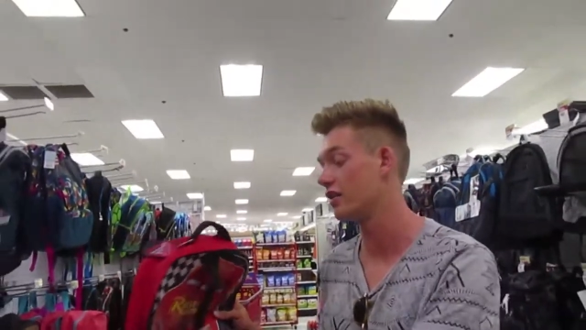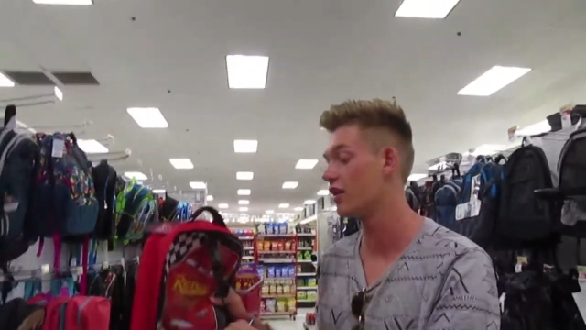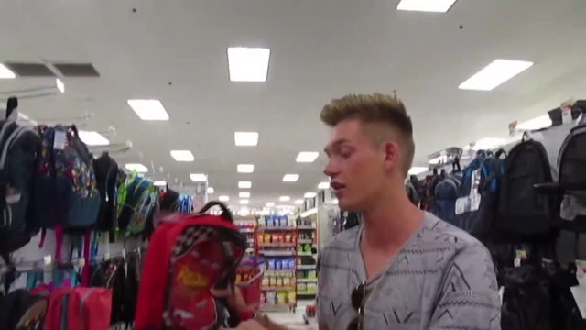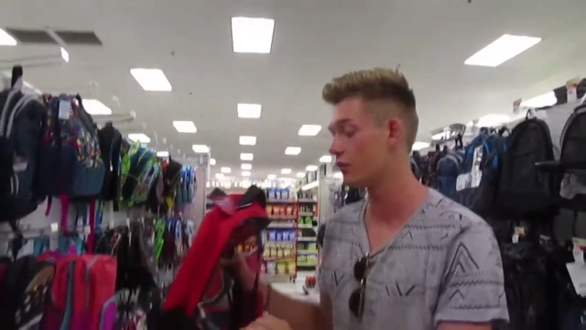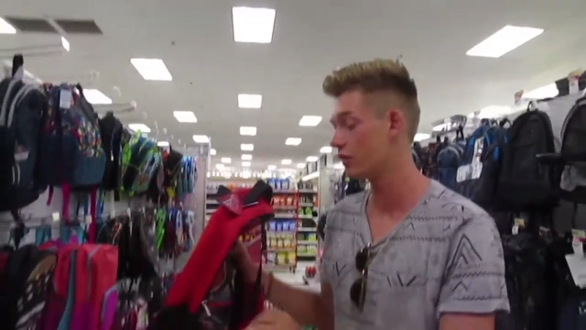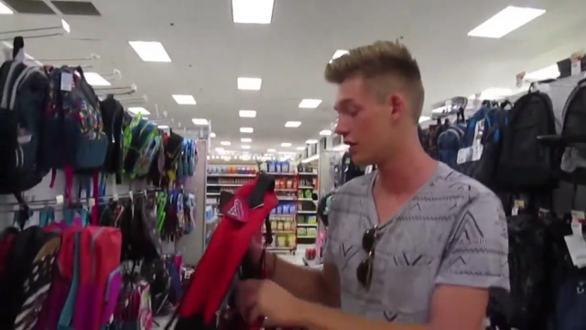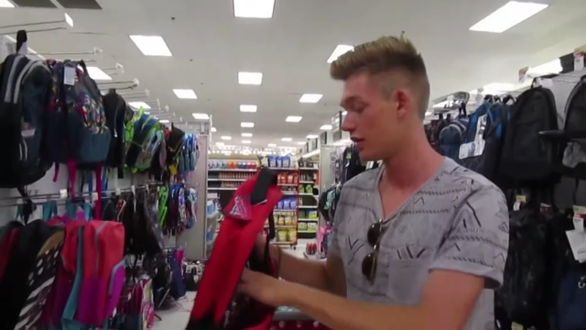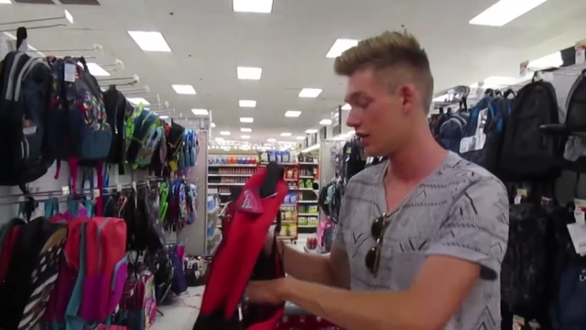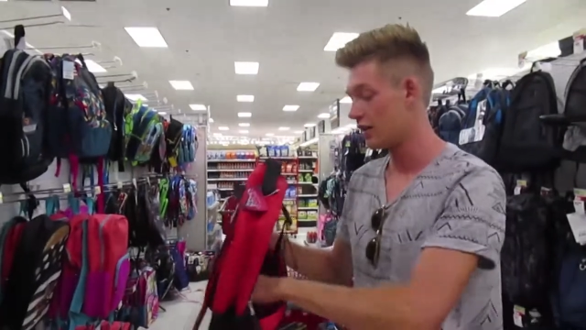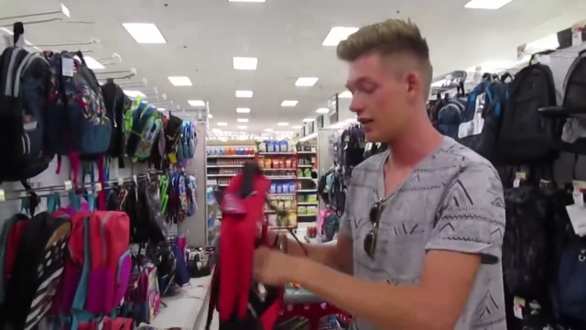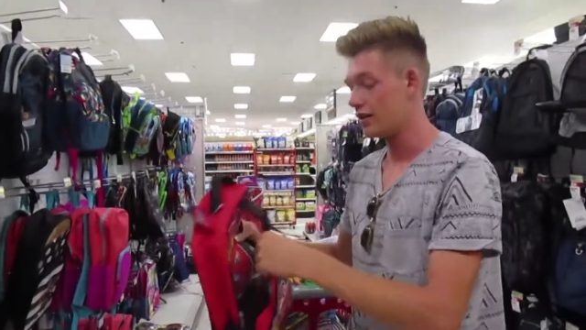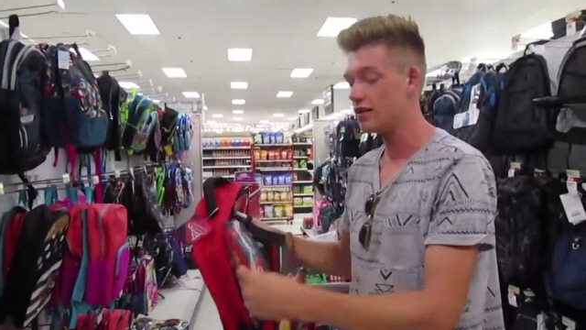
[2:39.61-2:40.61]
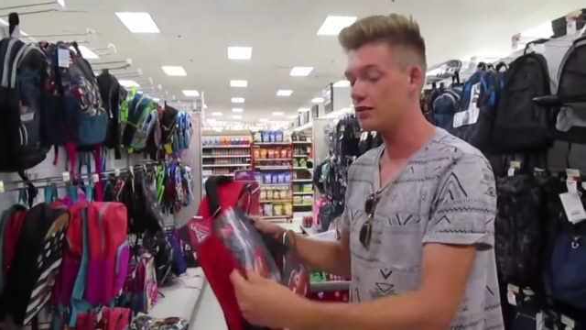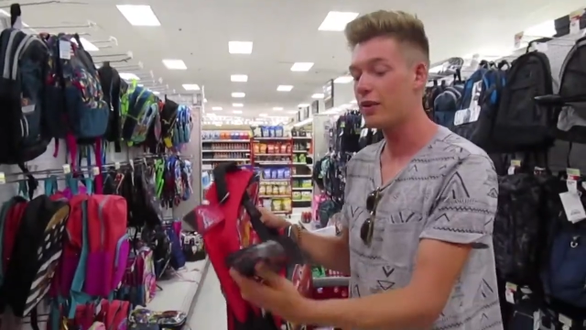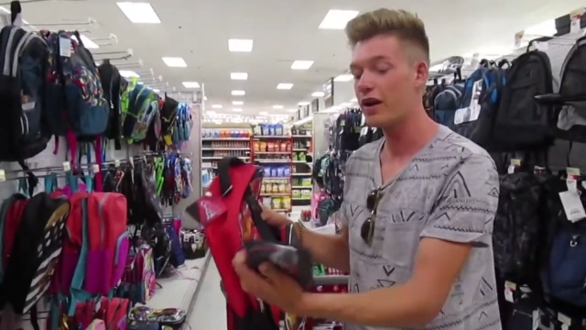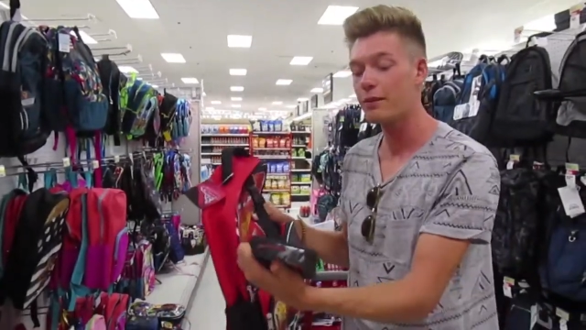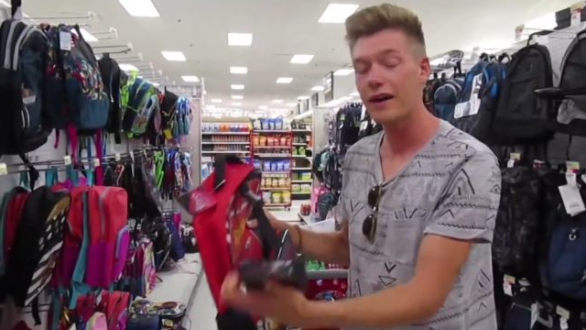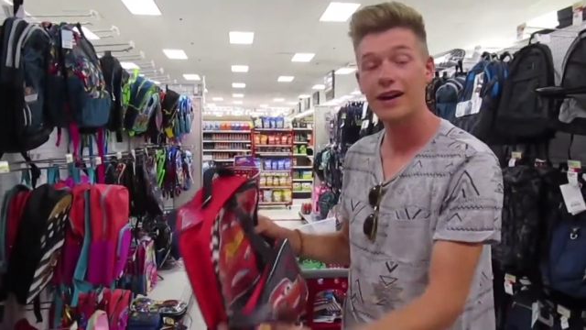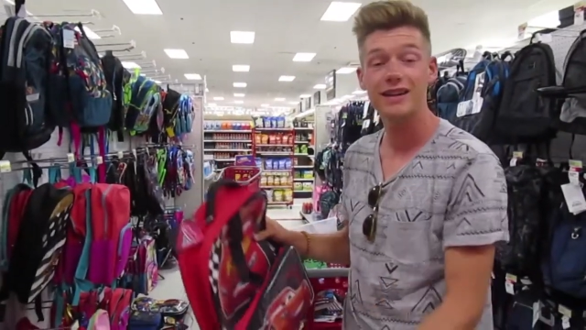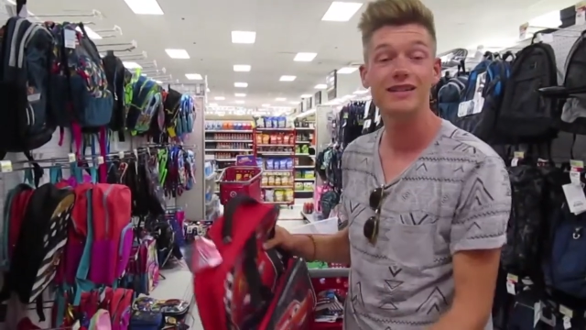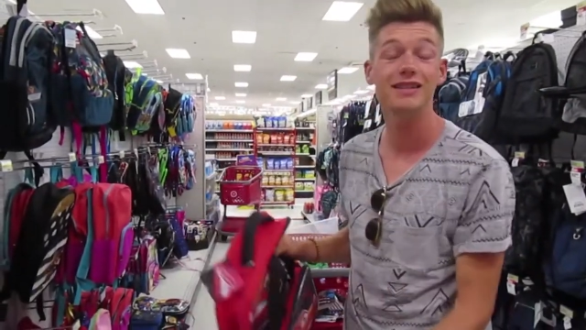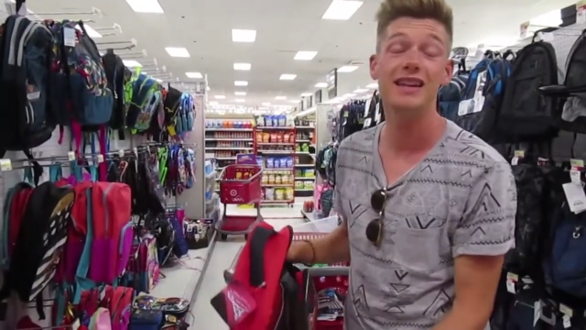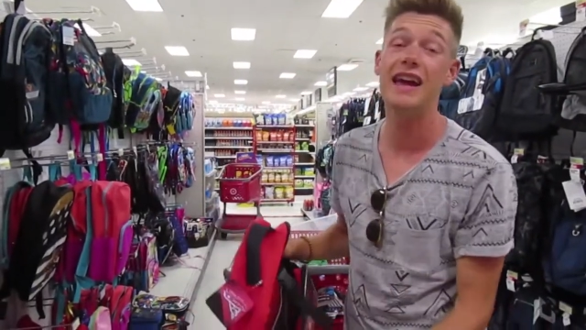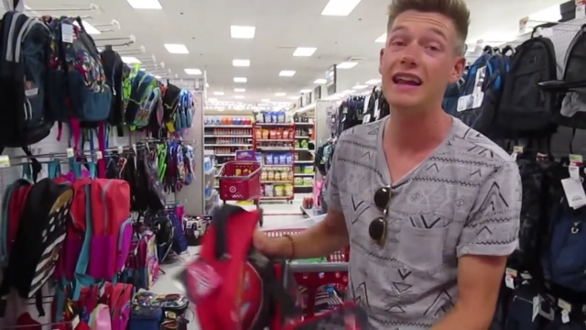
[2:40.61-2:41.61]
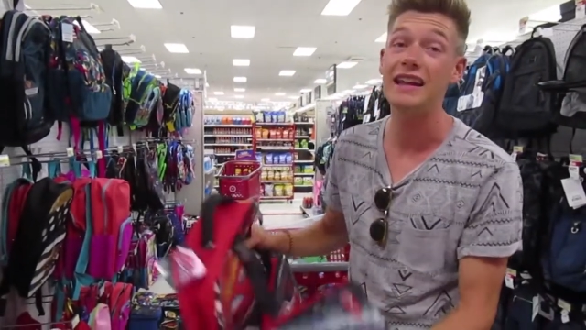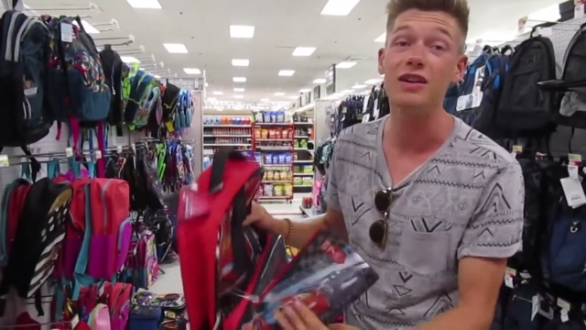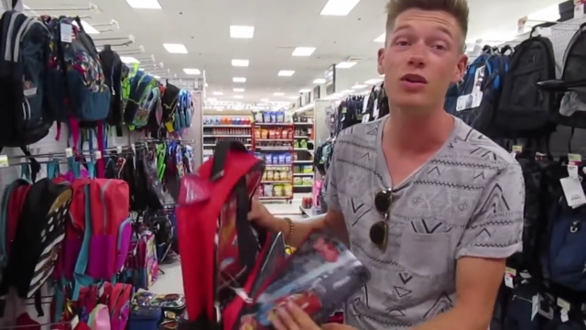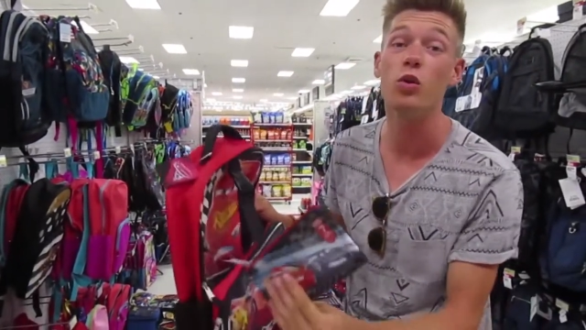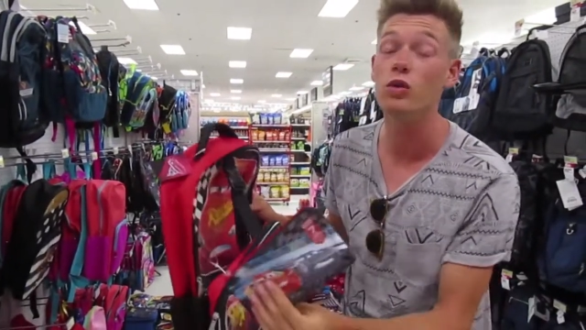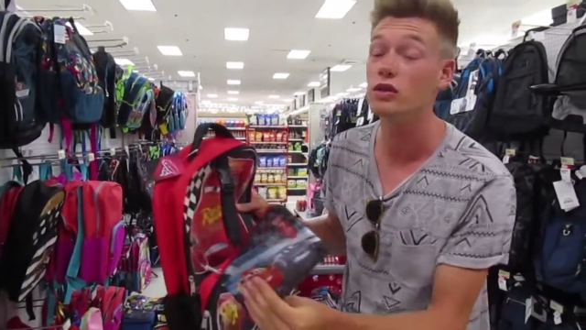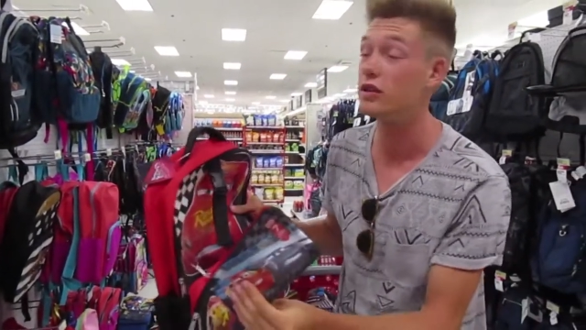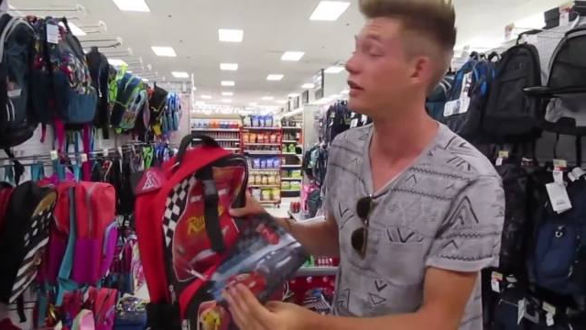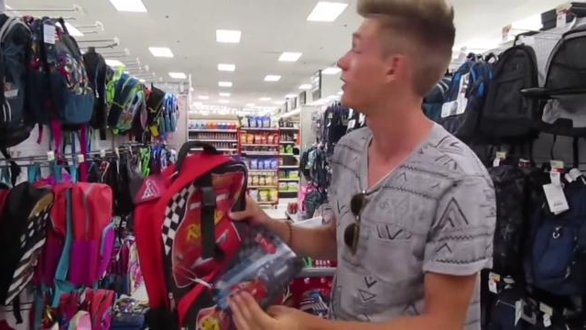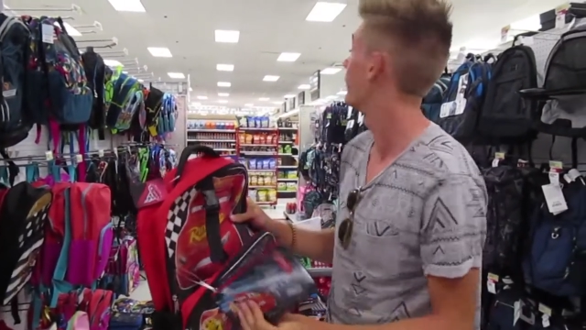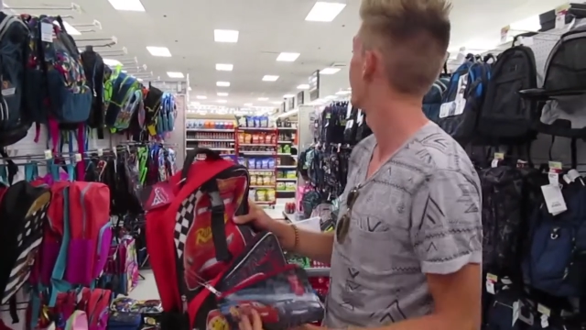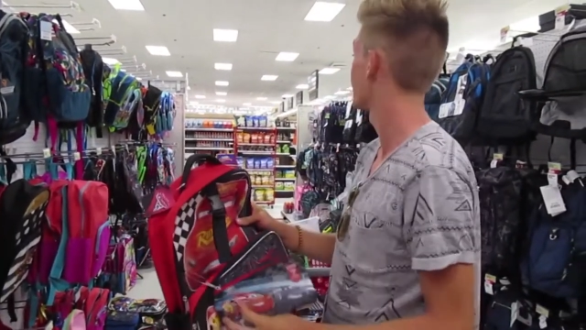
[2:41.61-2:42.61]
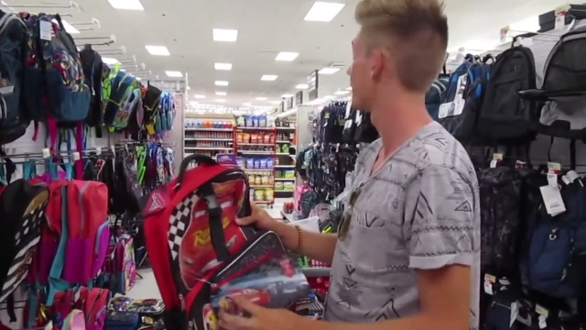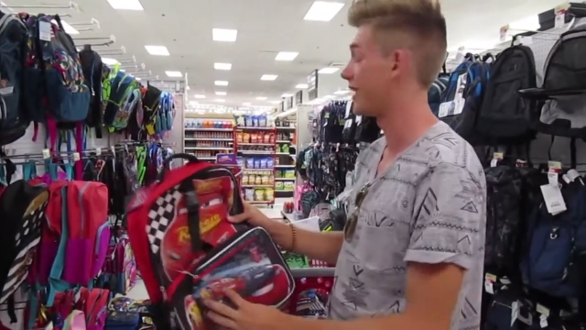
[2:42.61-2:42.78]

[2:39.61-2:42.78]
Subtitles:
You know, this backpack isn't any ordinary one.